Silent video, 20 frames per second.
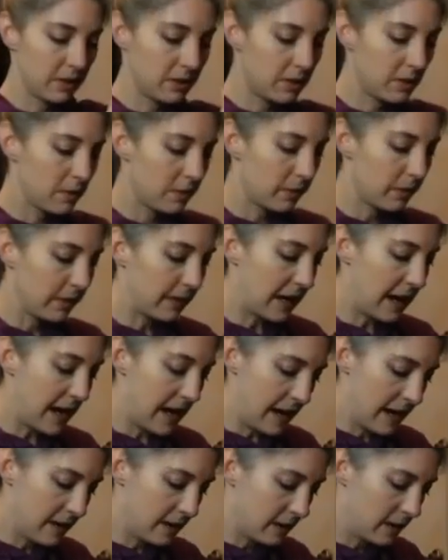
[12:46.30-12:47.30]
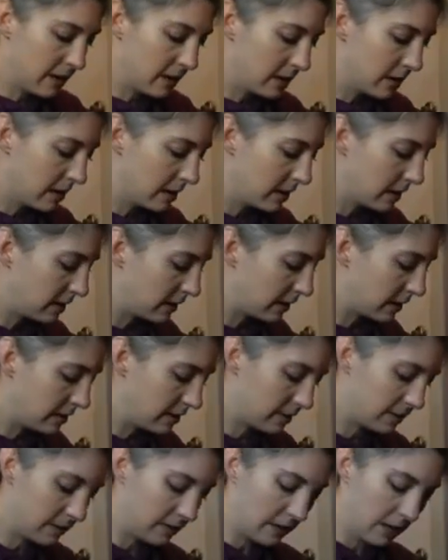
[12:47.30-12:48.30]
do for that
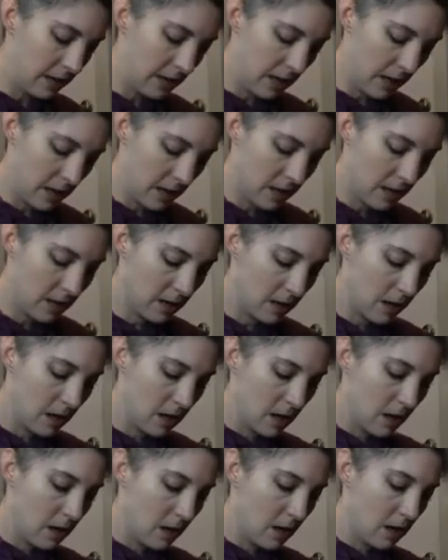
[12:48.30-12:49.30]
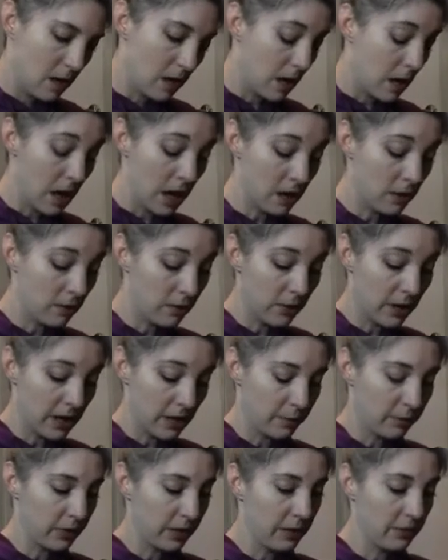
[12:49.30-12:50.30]
is the, I don't know how
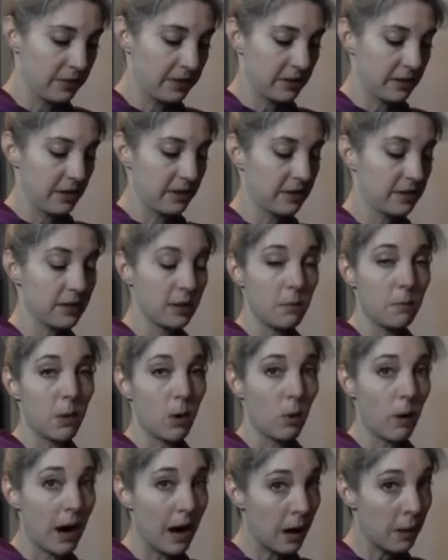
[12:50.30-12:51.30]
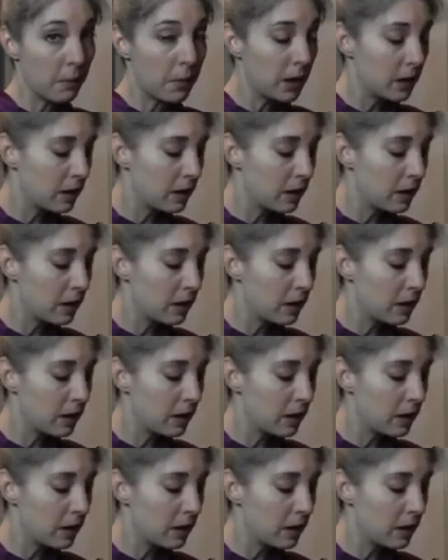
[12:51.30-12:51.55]
to pronounce this, Moab